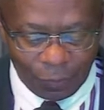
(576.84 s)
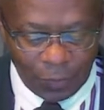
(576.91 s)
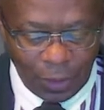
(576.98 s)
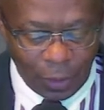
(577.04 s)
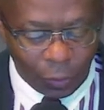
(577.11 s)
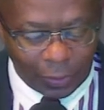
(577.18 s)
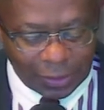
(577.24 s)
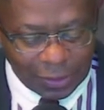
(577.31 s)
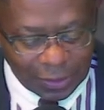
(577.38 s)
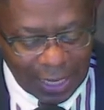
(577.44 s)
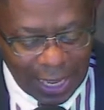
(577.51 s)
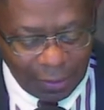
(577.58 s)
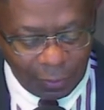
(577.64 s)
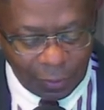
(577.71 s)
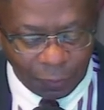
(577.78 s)
When
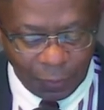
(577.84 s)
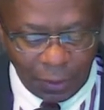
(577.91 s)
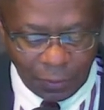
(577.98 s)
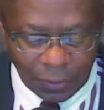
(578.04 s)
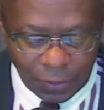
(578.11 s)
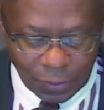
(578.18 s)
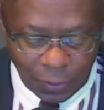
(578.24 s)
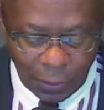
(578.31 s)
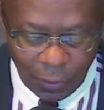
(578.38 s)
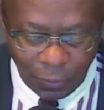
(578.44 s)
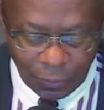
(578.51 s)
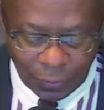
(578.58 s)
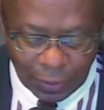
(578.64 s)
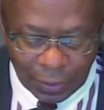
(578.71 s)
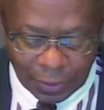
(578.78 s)
Simon Peter
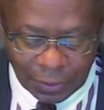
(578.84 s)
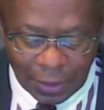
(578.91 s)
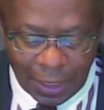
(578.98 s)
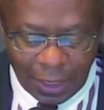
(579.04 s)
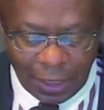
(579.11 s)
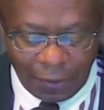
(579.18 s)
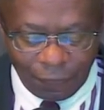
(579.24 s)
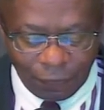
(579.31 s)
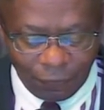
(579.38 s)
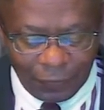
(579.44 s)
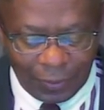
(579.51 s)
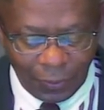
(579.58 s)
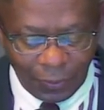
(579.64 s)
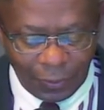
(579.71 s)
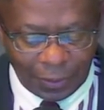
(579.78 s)
saw this, he
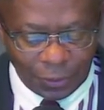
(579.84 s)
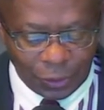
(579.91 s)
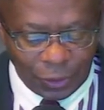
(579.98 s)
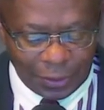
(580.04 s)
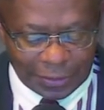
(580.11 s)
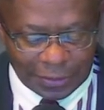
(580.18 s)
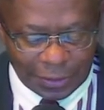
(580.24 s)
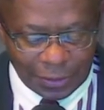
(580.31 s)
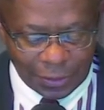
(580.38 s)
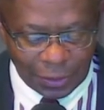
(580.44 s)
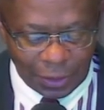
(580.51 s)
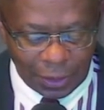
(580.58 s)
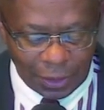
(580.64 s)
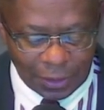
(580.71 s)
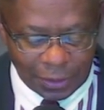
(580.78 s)
fell at Jesus'
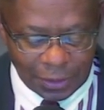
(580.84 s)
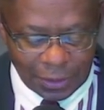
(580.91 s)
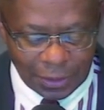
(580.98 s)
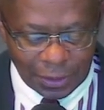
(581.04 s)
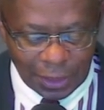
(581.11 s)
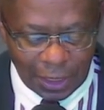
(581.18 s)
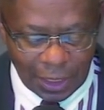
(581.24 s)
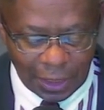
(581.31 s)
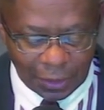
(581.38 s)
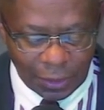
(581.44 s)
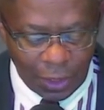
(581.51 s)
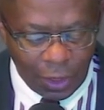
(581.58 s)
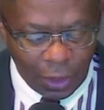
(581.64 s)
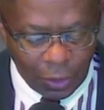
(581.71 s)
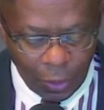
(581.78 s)
knees and said,
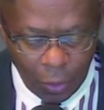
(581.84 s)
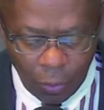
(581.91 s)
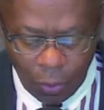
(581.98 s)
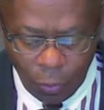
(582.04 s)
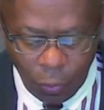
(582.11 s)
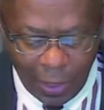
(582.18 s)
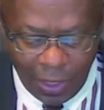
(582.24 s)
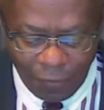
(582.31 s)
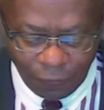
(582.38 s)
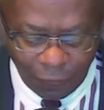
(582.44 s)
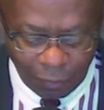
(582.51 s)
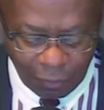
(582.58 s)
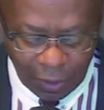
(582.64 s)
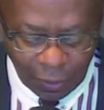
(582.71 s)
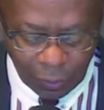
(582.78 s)
Go away
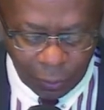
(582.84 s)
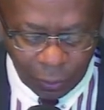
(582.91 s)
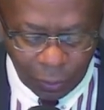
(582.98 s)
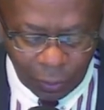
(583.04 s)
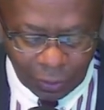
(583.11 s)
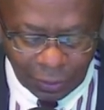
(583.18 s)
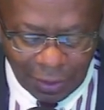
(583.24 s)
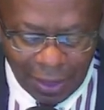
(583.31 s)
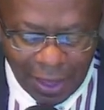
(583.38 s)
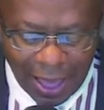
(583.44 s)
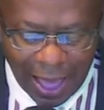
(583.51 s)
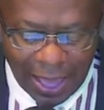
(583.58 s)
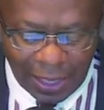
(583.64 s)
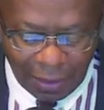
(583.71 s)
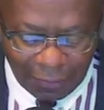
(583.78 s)
from me, Lord.
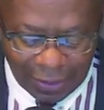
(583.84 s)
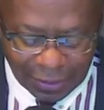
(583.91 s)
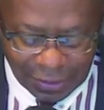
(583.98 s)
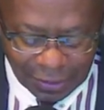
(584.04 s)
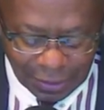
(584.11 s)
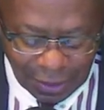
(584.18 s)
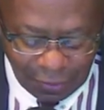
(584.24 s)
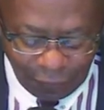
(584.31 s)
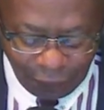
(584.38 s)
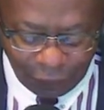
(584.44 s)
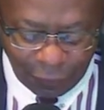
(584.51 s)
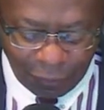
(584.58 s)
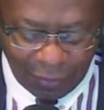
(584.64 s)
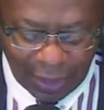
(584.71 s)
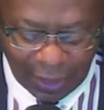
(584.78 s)
I am a
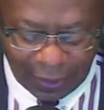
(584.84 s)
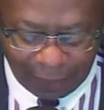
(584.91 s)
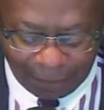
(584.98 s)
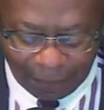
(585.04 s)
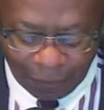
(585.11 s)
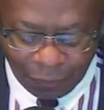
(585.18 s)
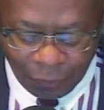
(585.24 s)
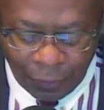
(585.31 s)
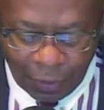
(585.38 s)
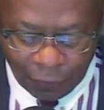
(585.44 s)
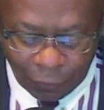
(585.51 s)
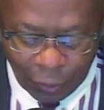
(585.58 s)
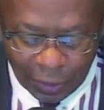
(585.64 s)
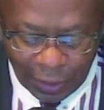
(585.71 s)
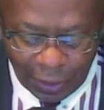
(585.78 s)
sinful man
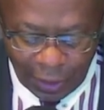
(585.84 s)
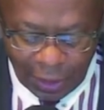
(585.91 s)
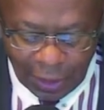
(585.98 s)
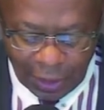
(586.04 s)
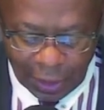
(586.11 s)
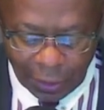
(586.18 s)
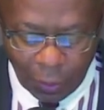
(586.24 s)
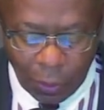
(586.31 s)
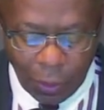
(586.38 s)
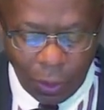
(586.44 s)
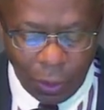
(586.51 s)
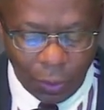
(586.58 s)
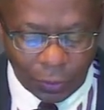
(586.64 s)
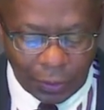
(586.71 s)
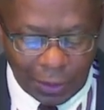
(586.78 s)
for he and
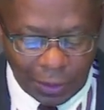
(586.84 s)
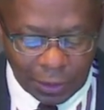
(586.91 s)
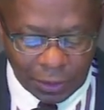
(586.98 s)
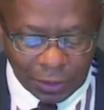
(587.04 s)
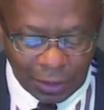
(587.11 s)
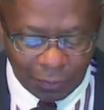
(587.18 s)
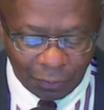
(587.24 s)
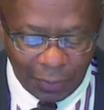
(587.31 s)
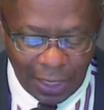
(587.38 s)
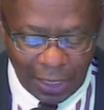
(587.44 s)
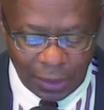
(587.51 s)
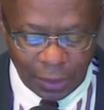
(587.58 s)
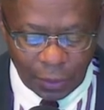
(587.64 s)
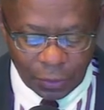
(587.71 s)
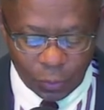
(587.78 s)
all his
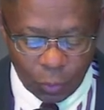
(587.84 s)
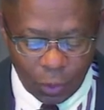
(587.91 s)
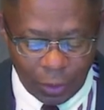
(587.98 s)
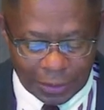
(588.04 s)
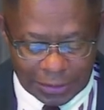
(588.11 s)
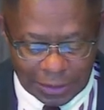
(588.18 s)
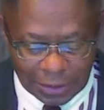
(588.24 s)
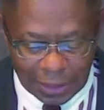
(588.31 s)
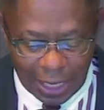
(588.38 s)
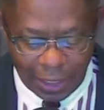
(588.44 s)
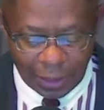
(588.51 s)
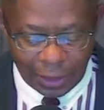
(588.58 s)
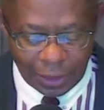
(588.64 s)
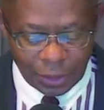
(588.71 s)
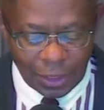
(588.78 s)
companions were
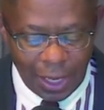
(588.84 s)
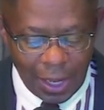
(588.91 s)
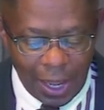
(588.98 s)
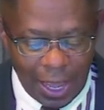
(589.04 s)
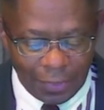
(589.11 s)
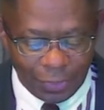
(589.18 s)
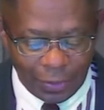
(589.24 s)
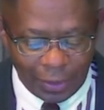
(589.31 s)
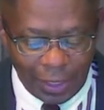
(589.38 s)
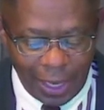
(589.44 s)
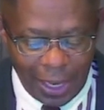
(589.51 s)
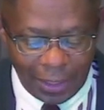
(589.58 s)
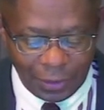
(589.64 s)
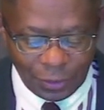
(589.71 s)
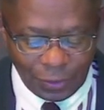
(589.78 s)
astonished at the
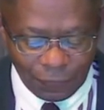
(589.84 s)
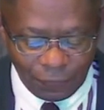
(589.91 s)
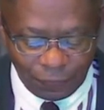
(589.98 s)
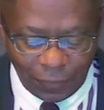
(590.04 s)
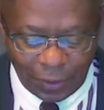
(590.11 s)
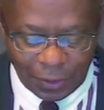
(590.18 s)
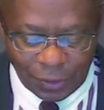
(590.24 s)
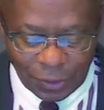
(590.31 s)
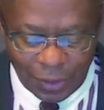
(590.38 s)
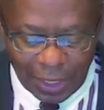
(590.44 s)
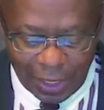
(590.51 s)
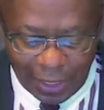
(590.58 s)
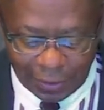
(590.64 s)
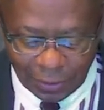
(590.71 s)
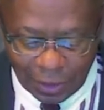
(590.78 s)
catch of fish they
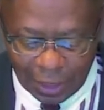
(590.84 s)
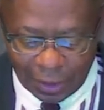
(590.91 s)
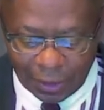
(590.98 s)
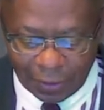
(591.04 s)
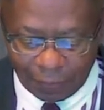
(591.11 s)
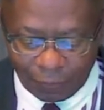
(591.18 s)
had taken.